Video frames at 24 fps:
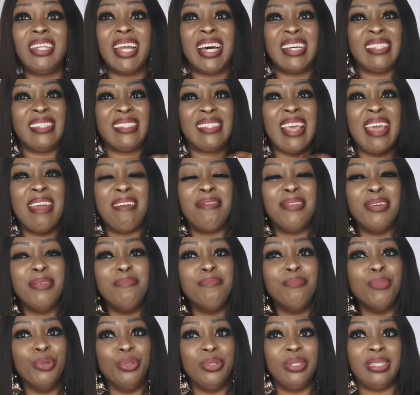na
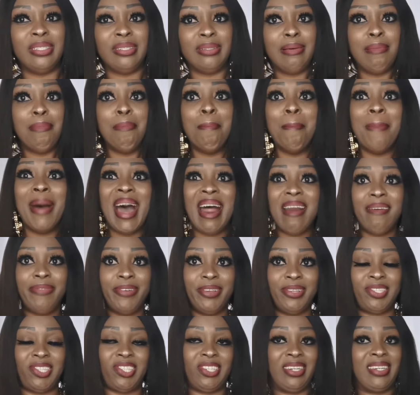ceremony.
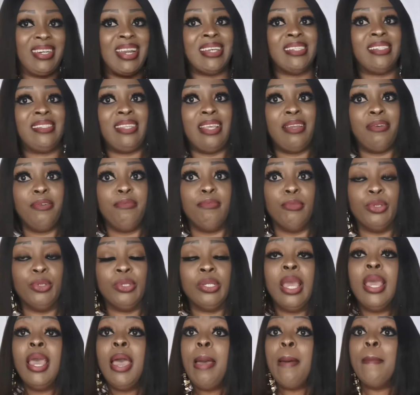Marriage na ceremony.